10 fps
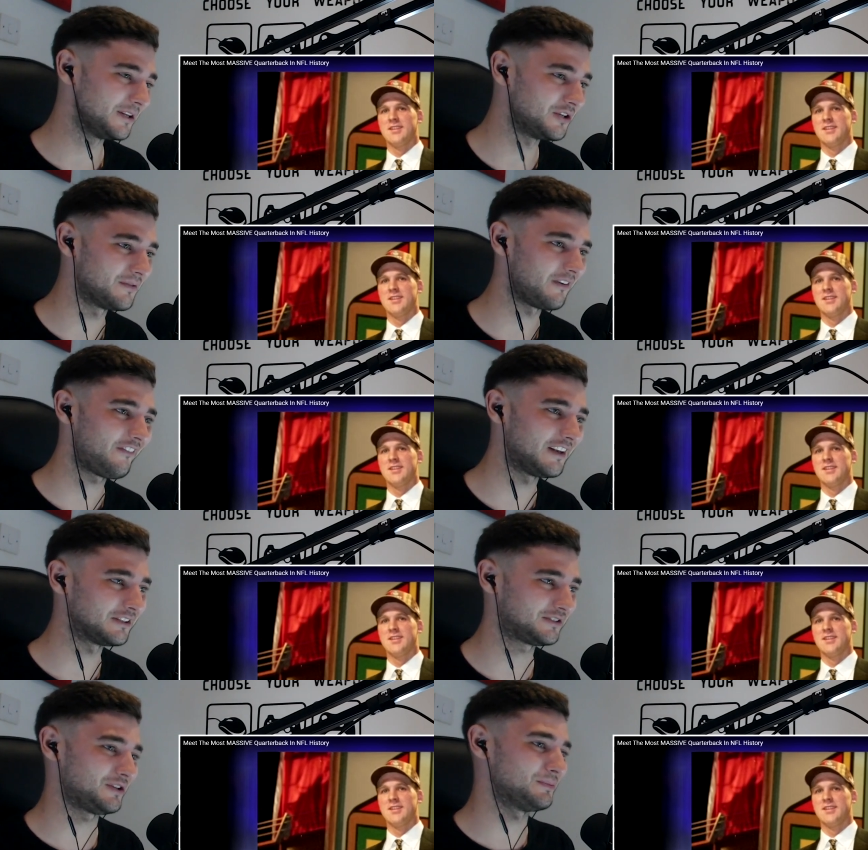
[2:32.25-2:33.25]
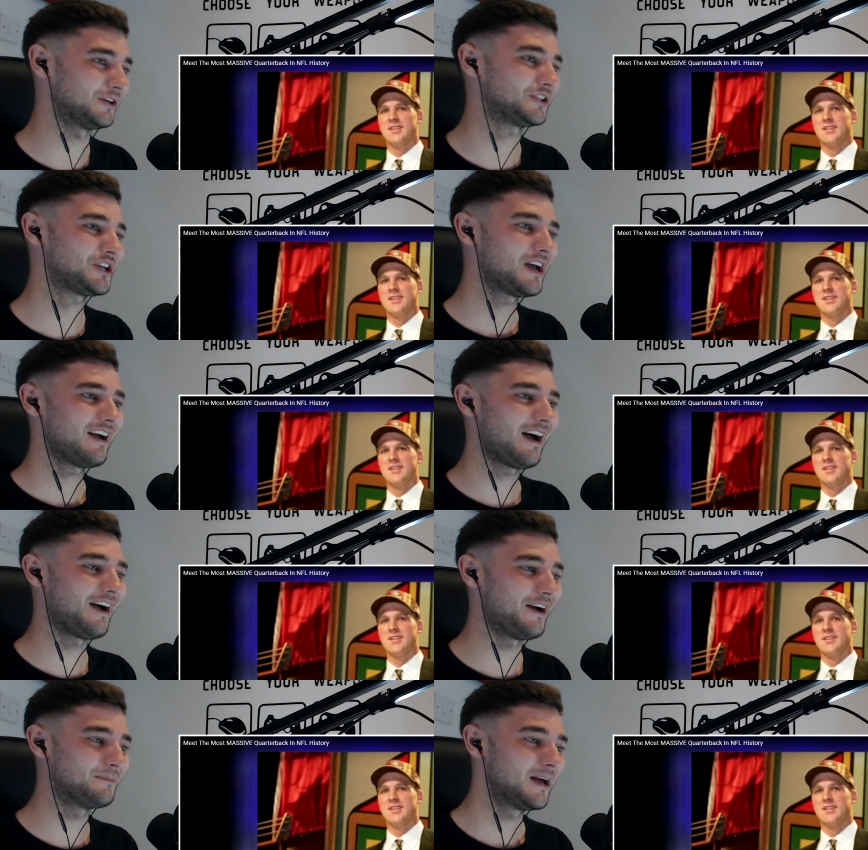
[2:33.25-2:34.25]
Speaker 1: been doing the fitness too much.
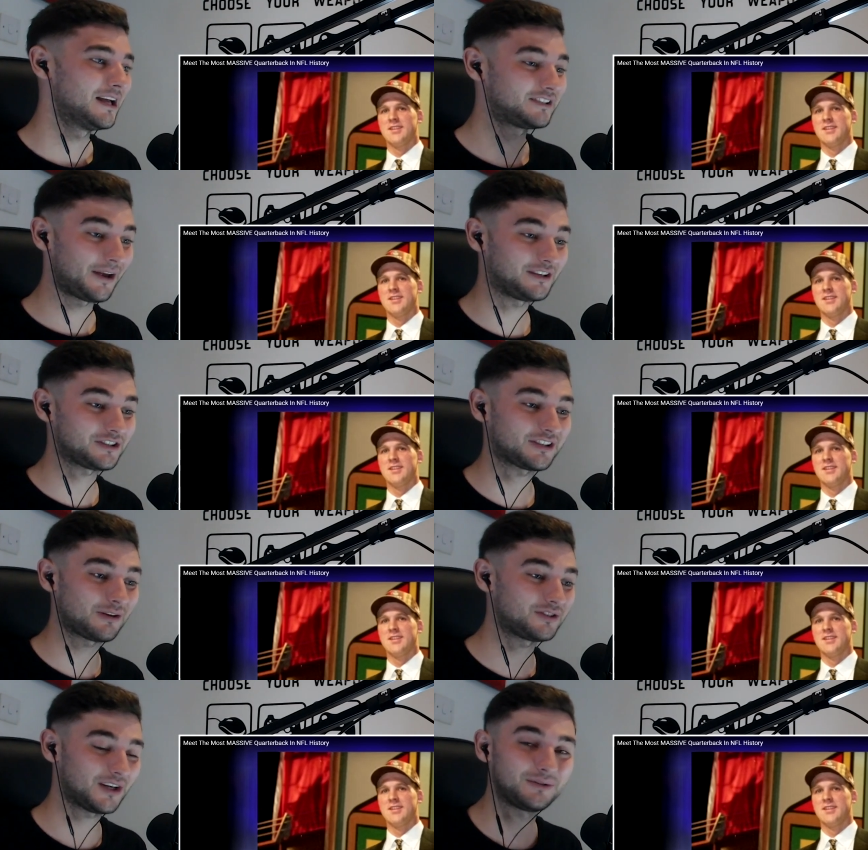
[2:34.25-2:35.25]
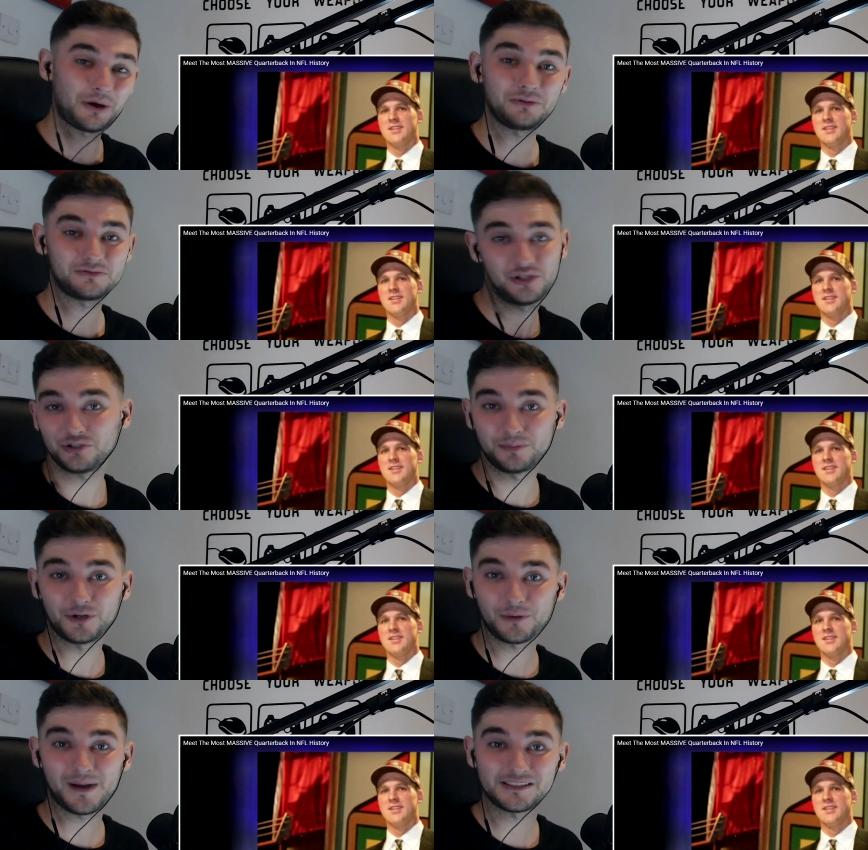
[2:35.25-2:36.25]
Um, so it just goes to show don't judge a
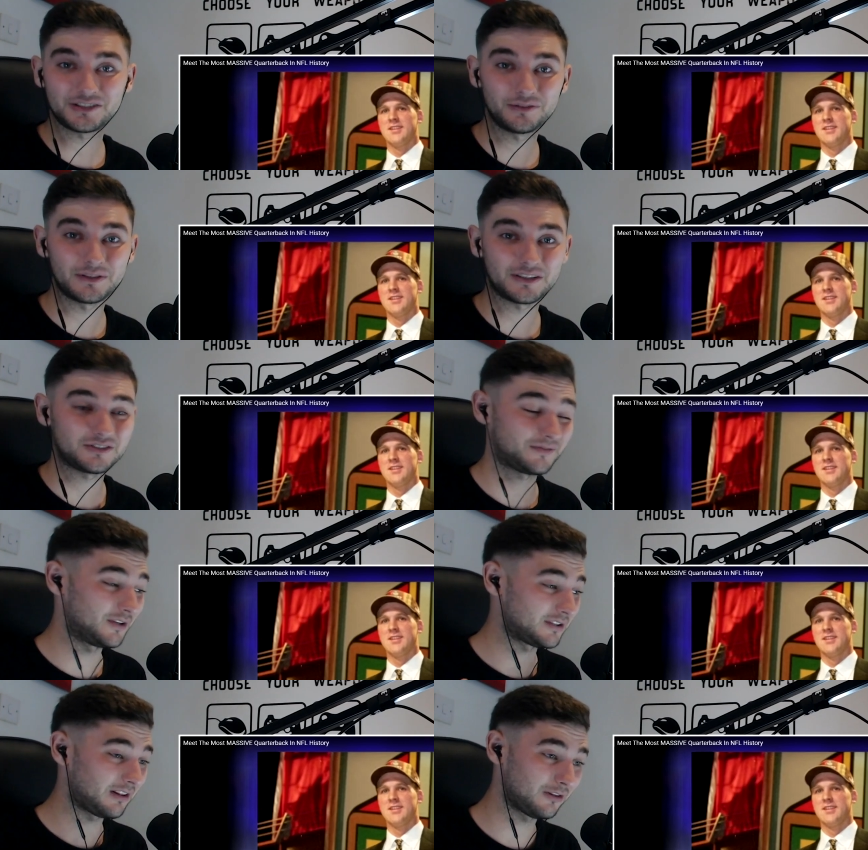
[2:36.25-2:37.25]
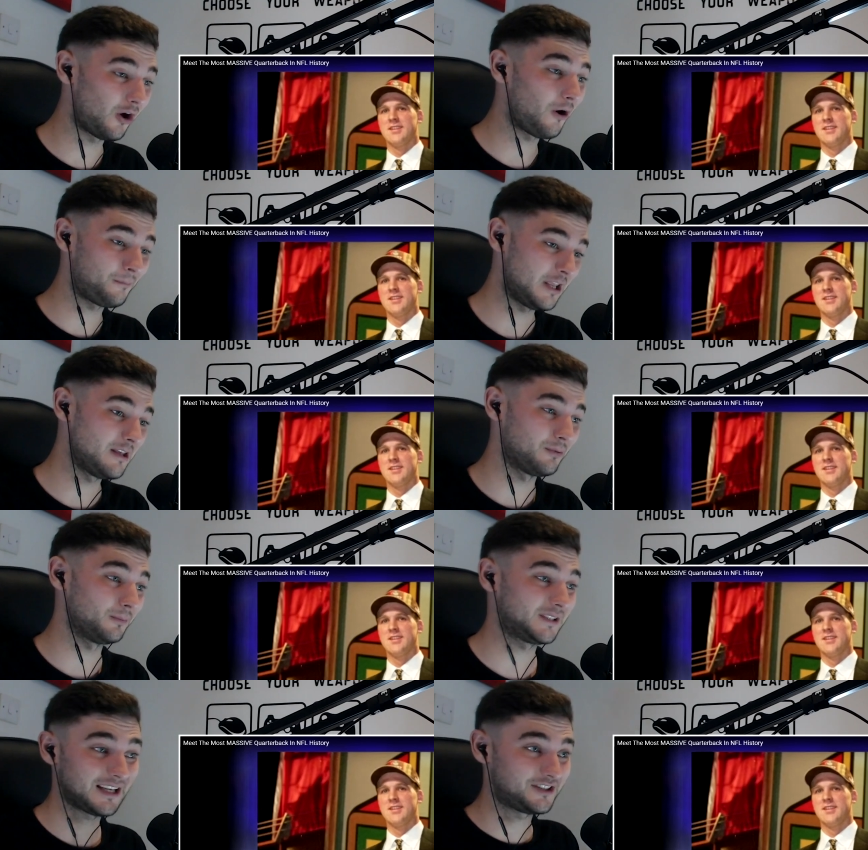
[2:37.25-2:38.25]
book by its cover because there's a lot of
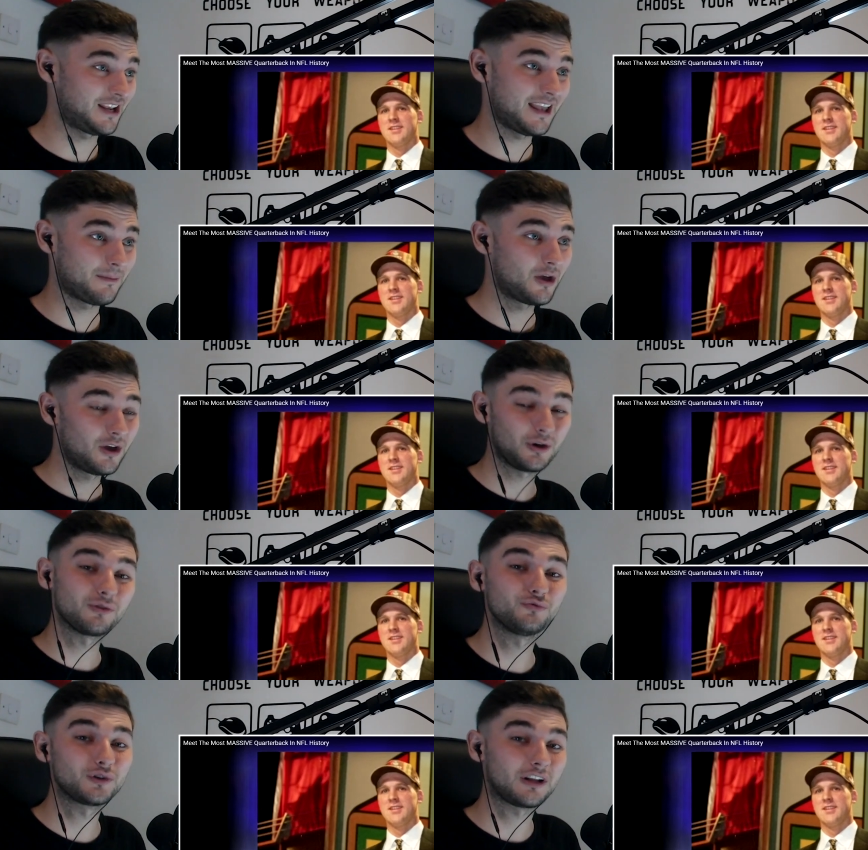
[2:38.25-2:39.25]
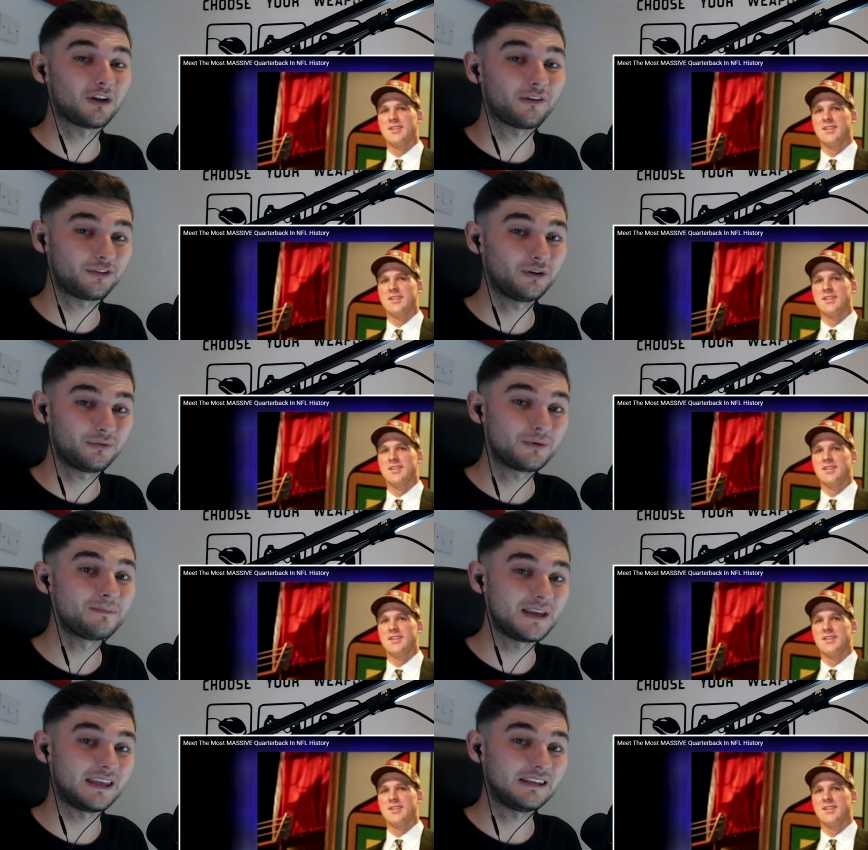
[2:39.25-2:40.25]
people, potentially him, who can run a lot further
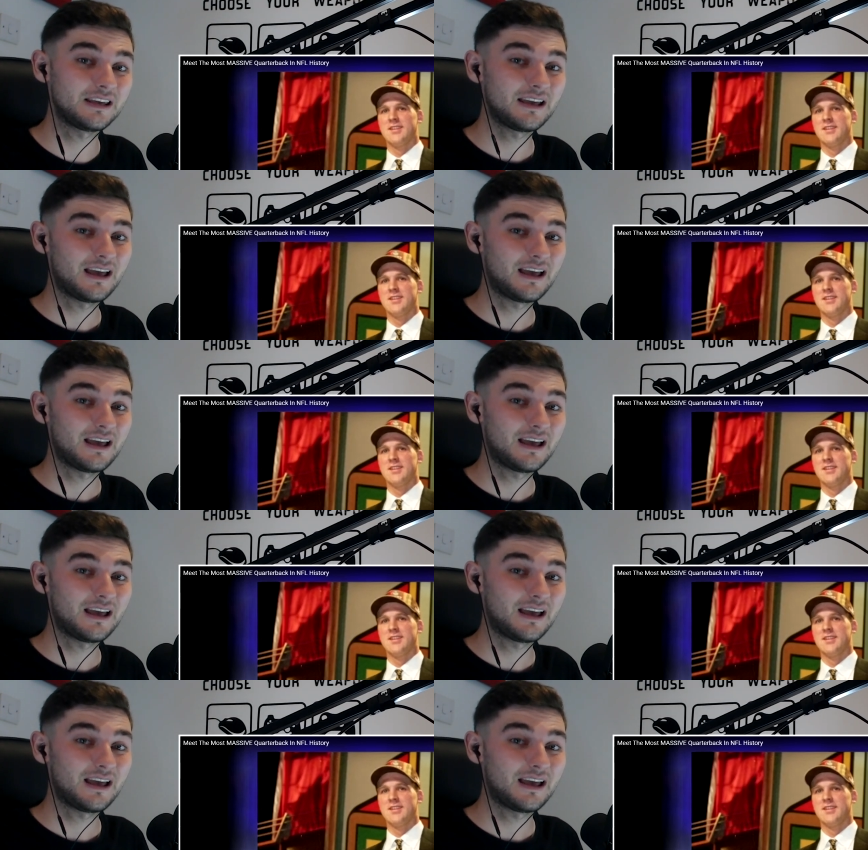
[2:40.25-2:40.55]
than me